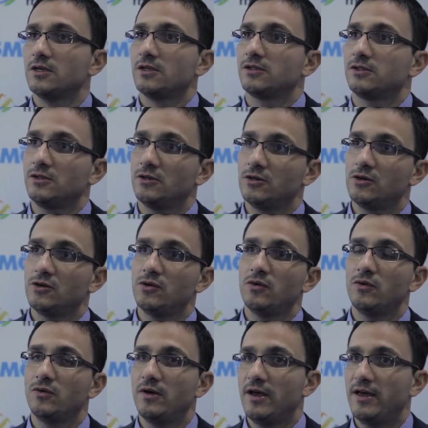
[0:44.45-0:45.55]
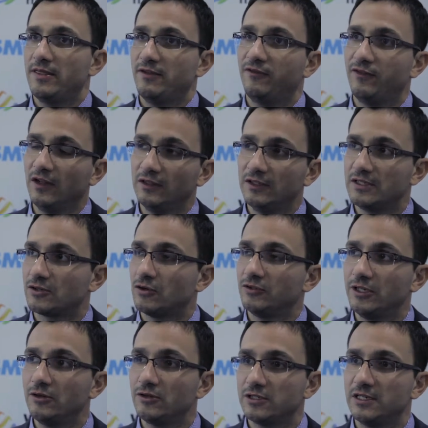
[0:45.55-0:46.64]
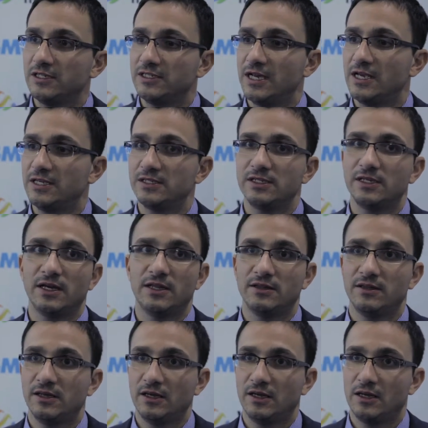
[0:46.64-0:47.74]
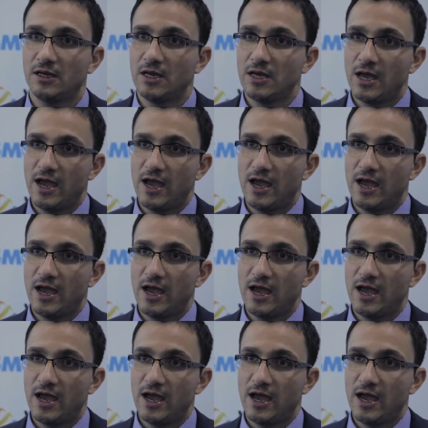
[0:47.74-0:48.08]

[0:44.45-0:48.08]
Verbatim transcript: So the field is continuously changing and the,